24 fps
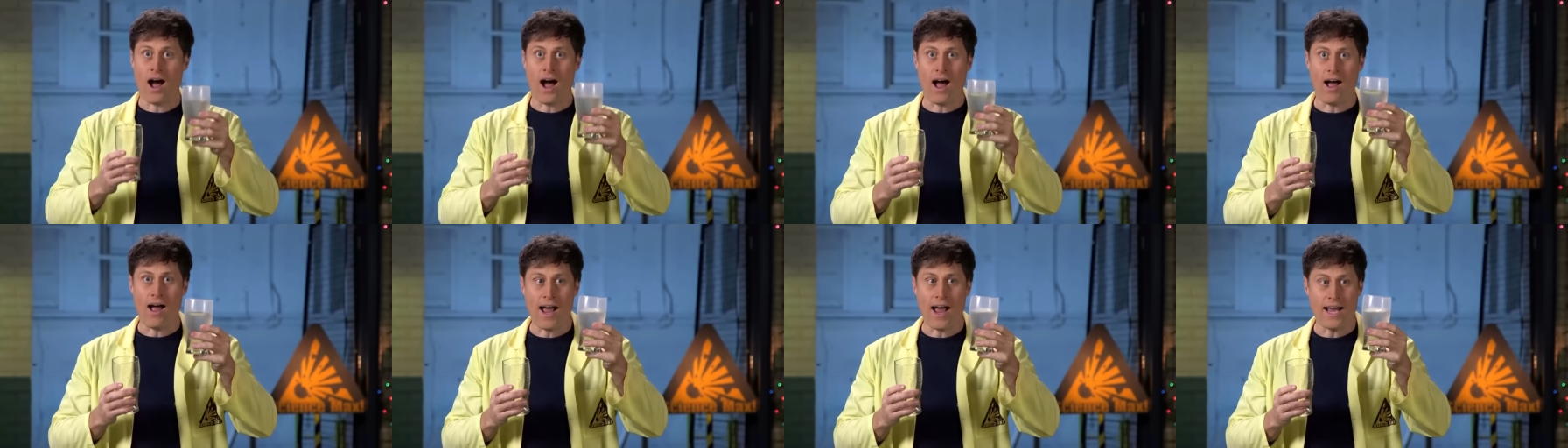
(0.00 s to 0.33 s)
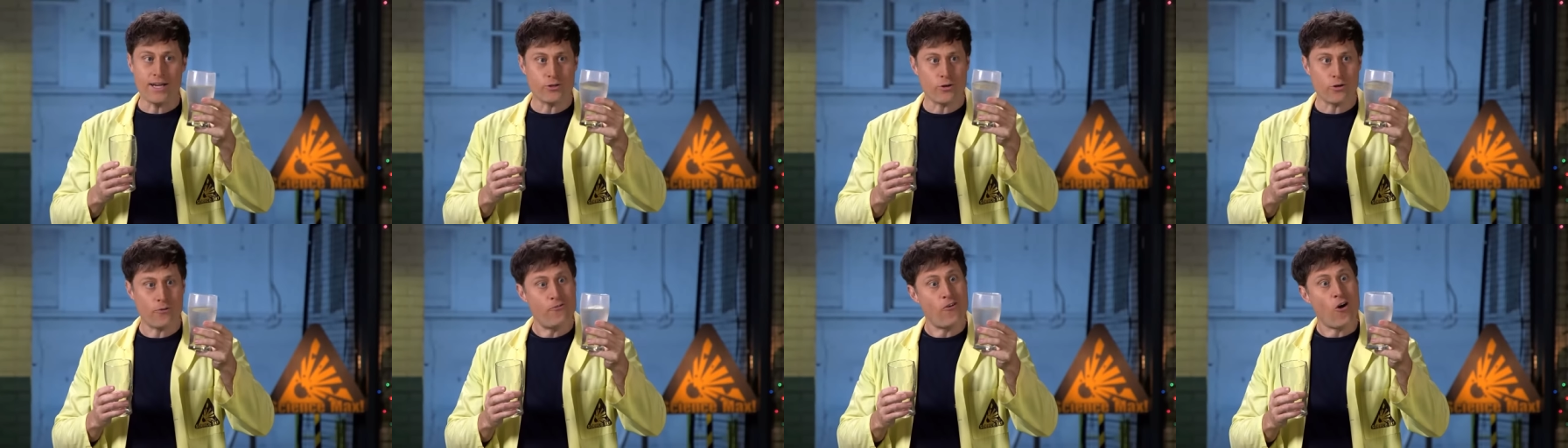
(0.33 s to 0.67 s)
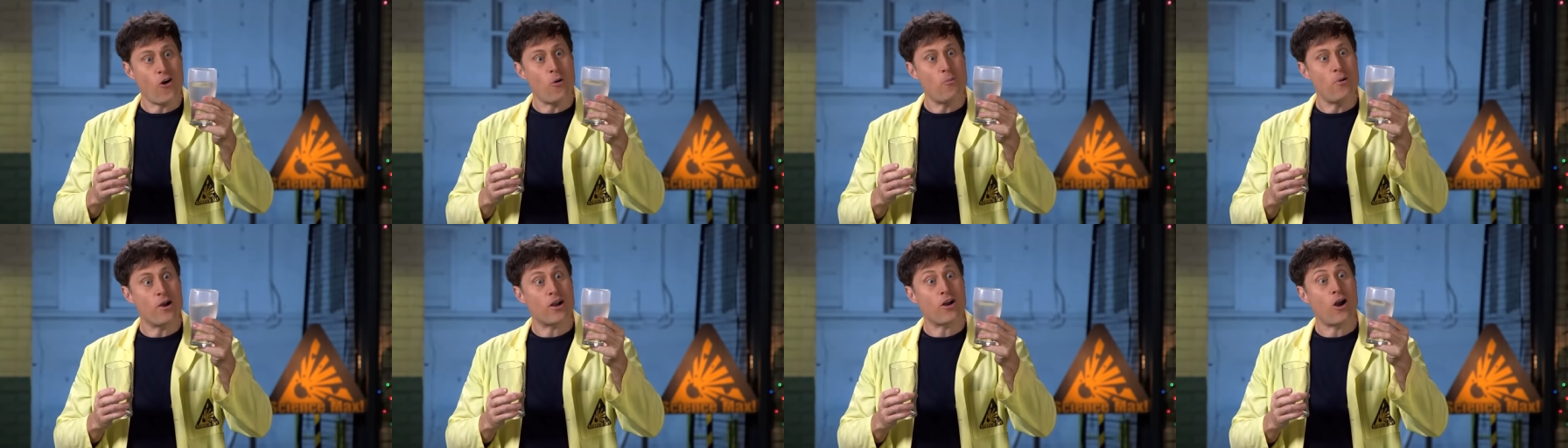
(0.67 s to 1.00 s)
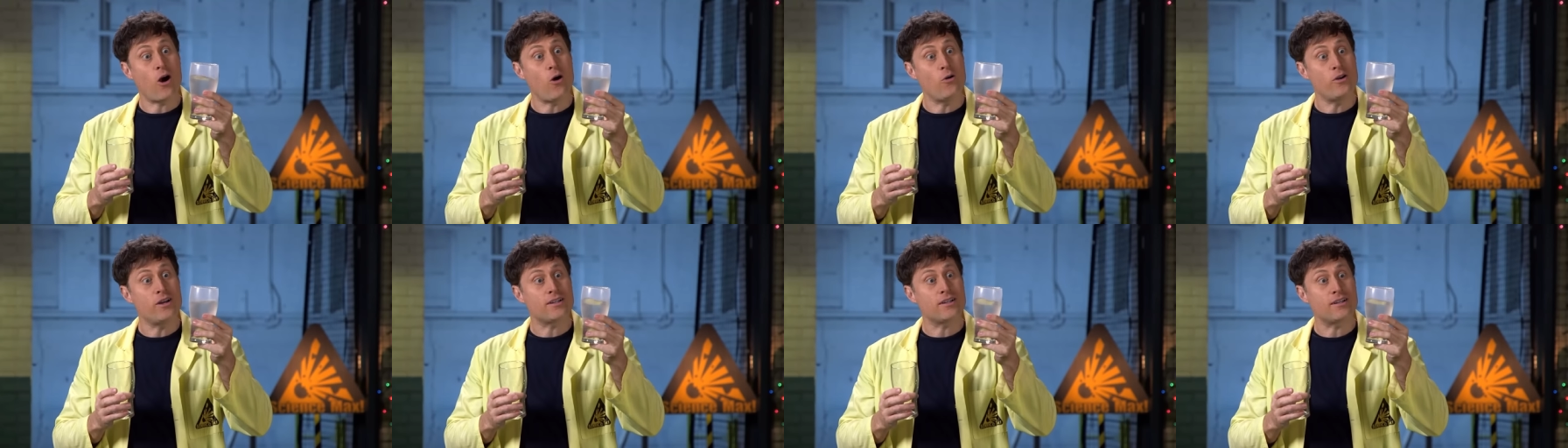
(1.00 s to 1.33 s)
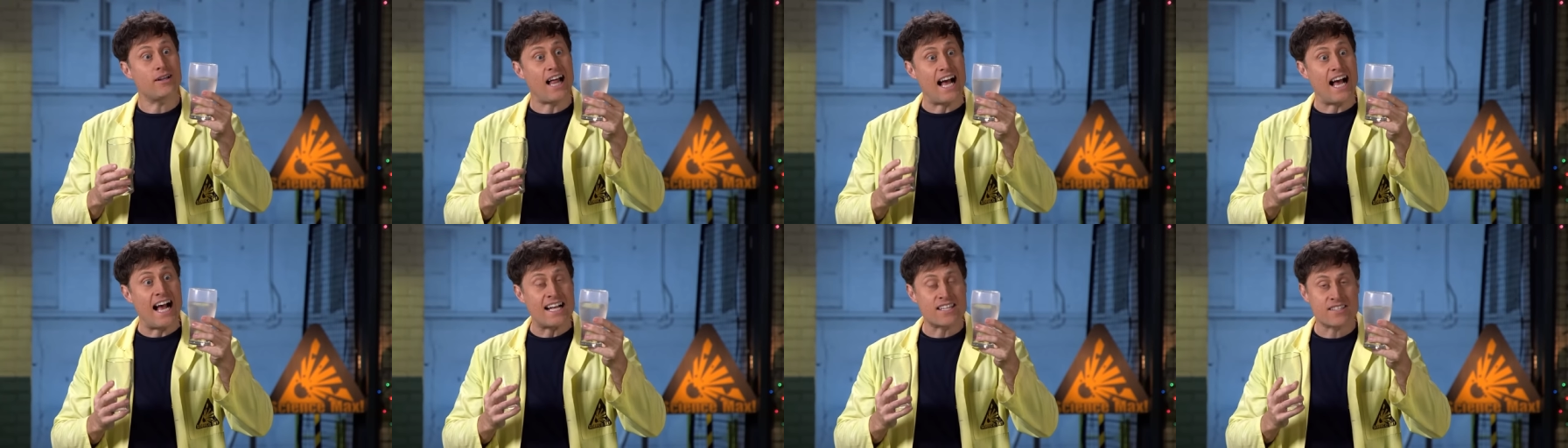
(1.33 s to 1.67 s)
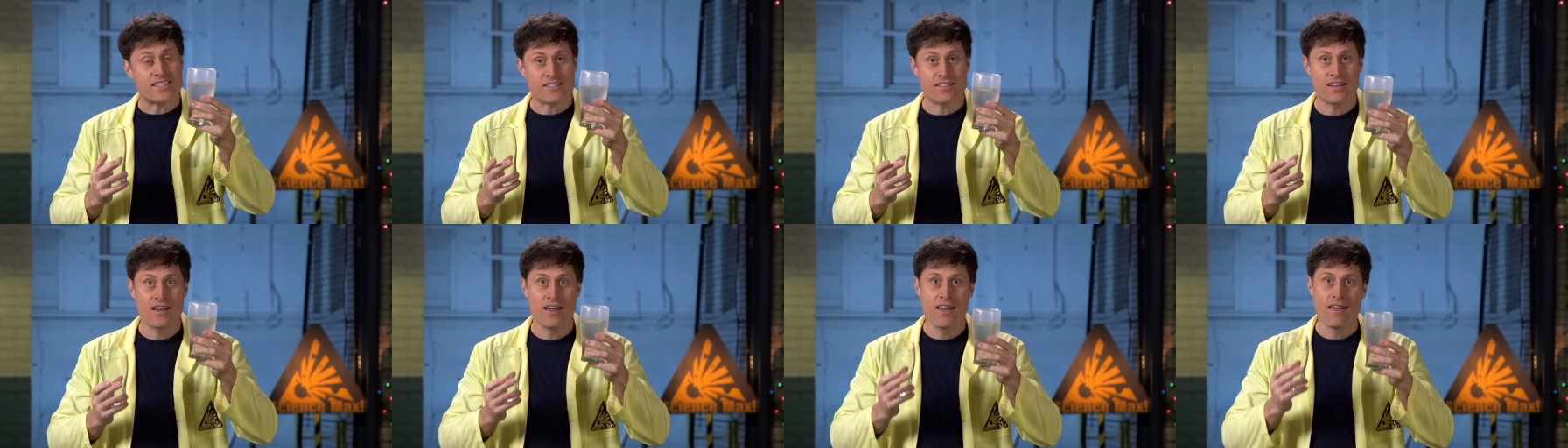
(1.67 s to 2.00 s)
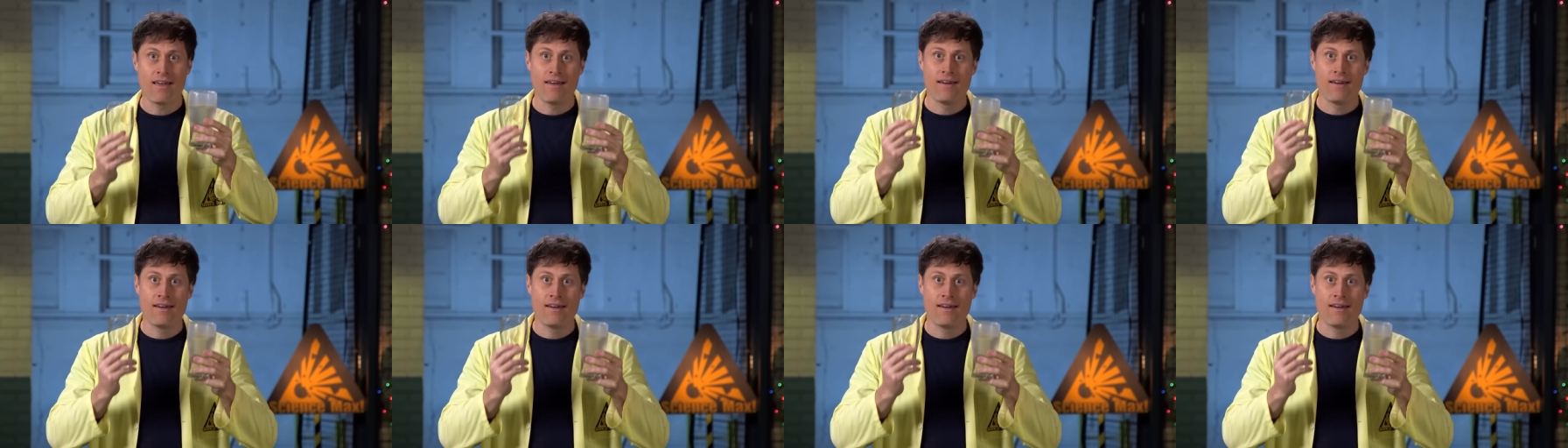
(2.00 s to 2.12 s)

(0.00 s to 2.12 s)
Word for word: Hydrophobic coated glass,